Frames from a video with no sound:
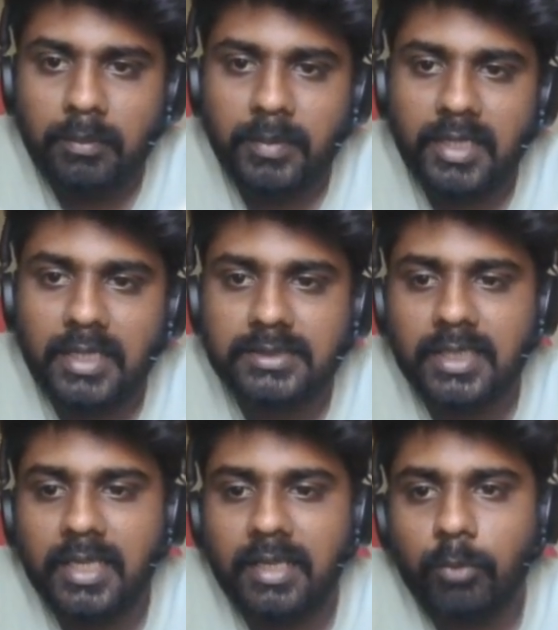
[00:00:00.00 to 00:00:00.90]
because
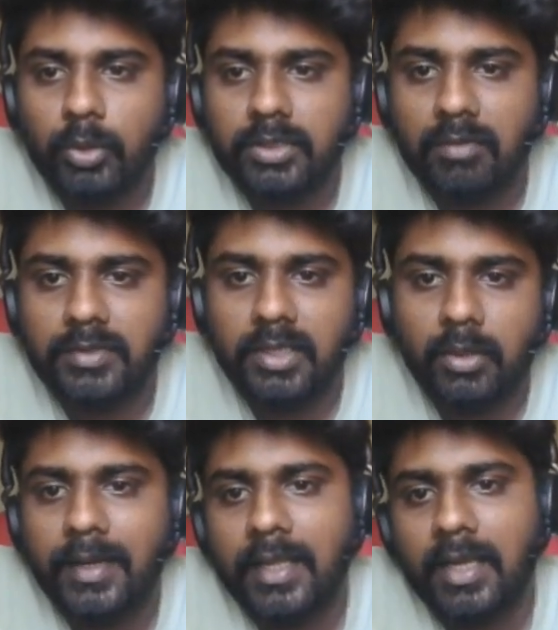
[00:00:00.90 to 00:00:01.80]
here both of the
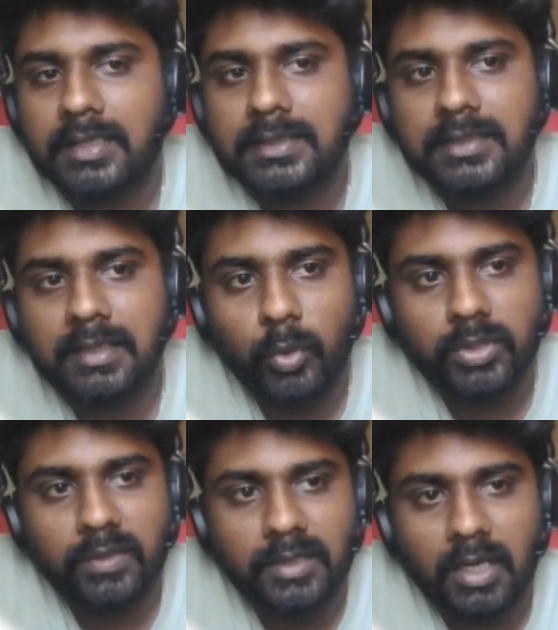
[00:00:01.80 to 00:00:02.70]
query are in the,
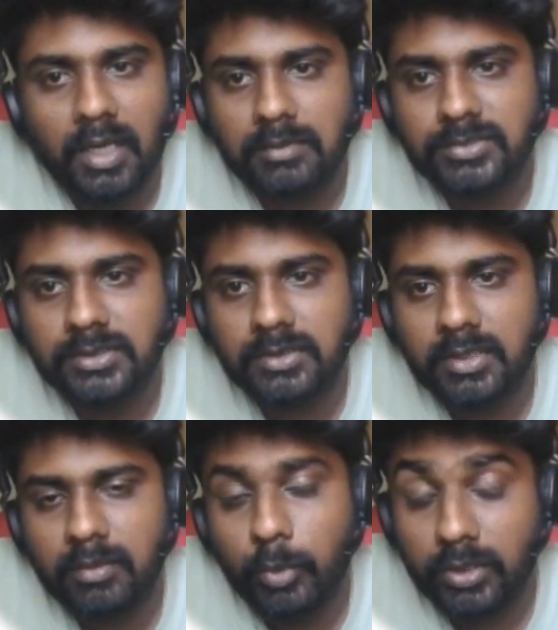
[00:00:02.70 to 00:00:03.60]
both of the columns in
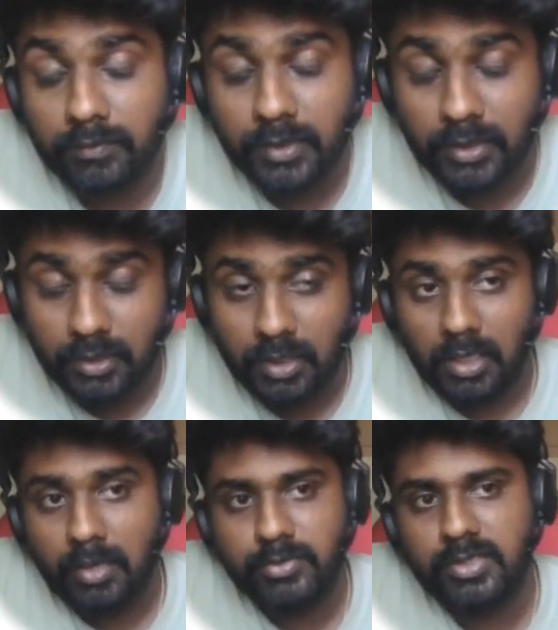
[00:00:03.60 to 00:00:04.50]
the, both of the
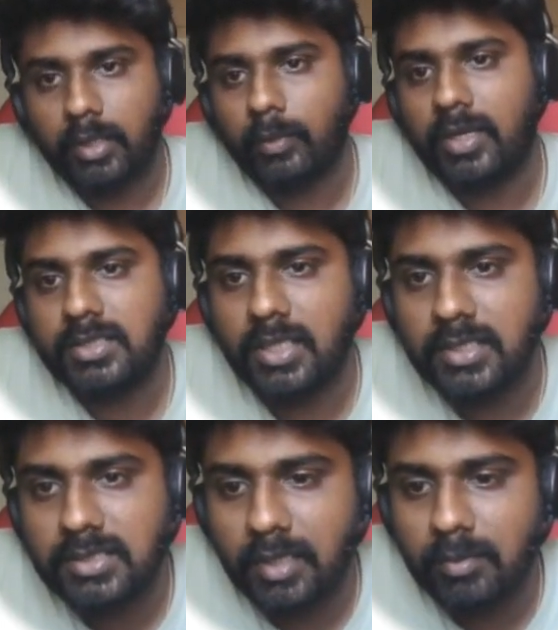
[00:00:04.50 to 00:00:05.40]
columns in the queries are
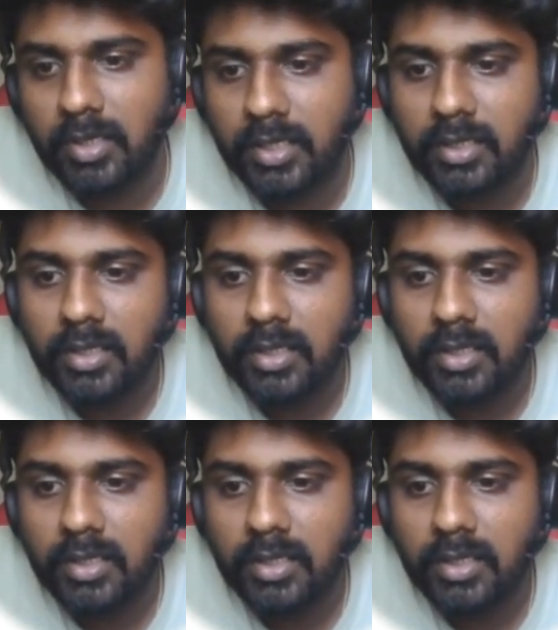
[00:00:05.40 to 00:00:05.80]
in same order.